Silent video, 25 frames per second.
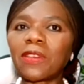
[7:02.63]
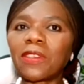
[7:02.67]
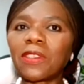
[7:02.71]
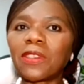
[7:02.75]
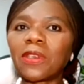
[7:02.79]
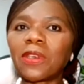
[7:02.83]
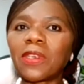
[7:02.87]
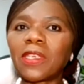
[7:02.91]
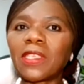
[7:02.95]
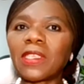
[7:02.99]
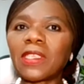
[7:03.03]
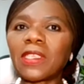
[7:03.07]

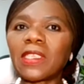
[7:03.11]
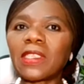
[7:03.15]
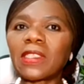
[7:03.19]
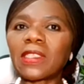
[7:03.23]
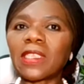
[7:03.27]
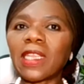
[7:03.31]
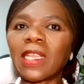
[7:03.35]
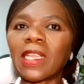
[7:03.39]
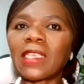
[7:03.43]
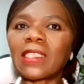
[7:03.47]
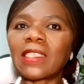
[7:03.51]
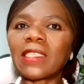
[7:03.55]

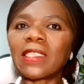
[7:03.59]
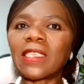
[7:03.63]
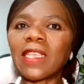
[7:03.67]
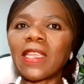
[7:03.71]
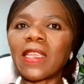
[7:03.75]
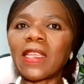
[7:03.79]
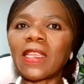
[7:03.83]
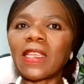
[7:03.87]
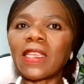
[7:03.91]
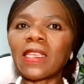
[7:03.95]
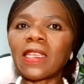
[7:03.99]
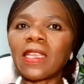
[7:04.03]
authorities are
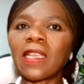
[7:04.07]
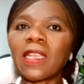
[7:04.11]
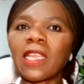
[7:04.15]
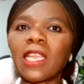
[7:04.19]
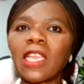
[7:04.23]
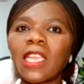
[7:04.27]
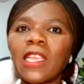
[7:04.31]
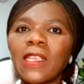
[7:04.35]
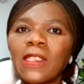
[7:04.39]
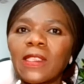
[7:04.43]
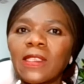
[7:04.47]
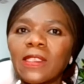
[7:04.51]
saying
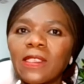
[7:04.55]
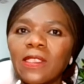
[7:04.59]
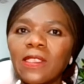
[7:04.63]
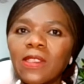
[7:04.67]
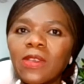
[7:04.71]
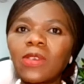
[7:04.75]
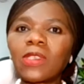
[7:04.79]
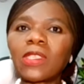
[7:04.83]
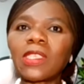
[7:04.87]
it's